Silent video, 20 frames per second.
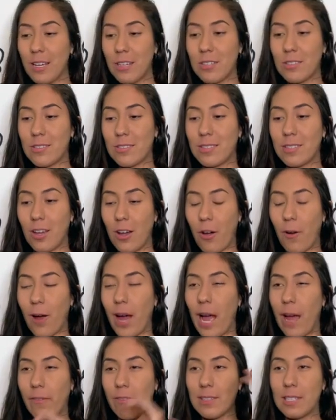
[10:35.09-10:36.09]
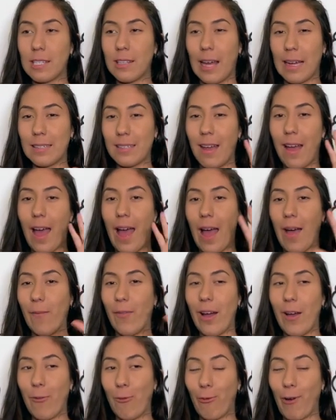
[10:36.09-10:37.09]
So I obviously like to have
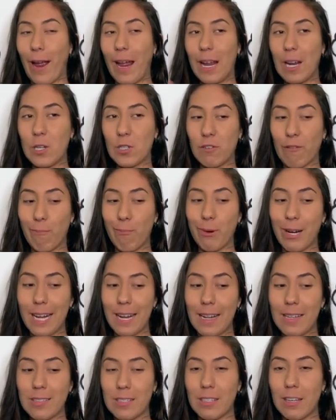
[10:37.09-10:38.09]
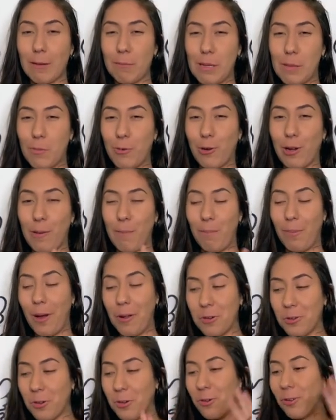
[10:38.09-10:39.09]
a range of brands that people can
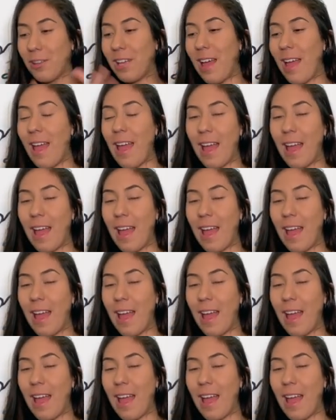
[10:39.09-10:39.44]
bundle